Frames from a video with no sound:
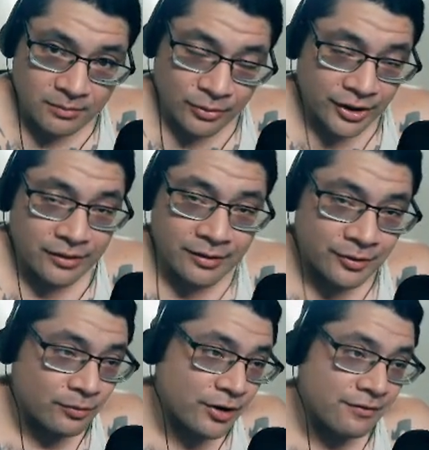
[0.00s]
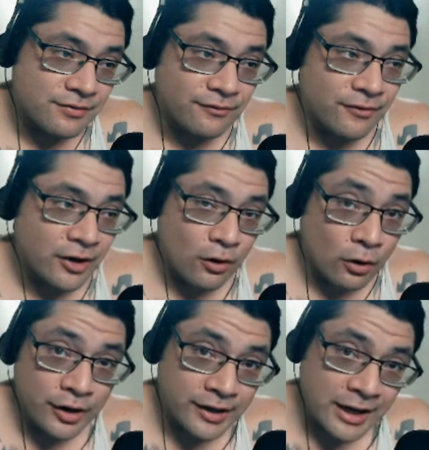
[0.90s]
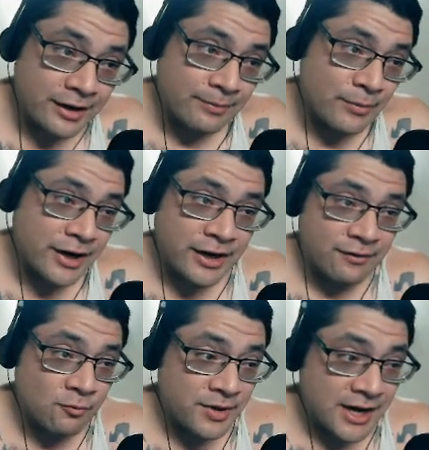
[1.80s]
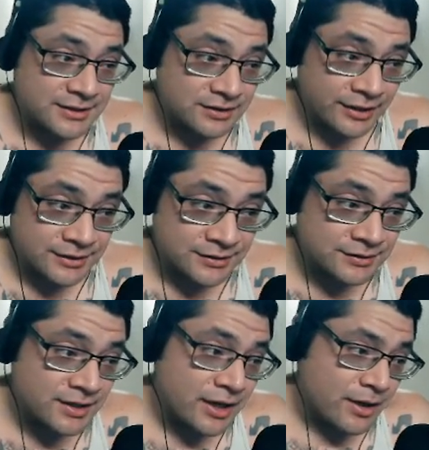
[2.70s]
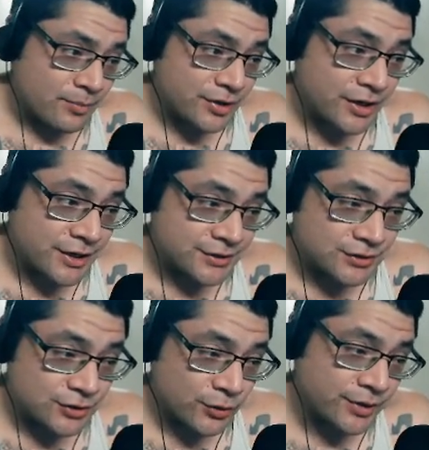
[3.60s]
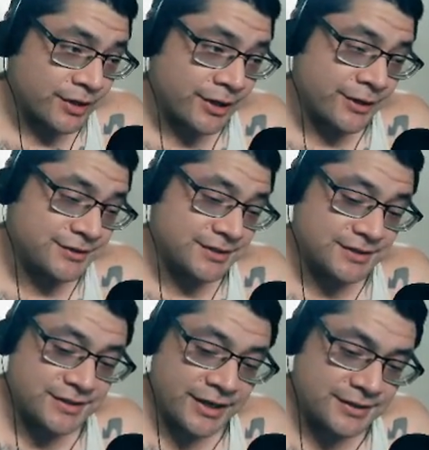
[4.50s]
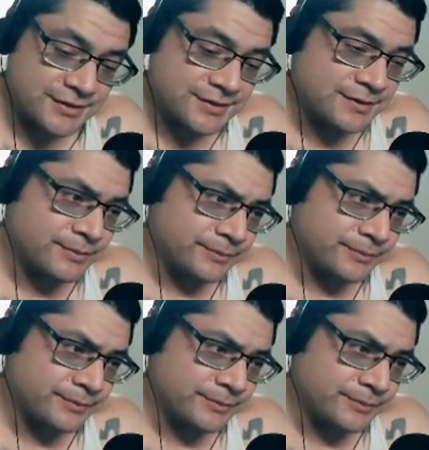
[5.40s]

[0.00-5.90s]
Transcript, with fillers: But I mean, whatever the fuck. Or it, can, it might not even be isolations because you're doing uh, six sets.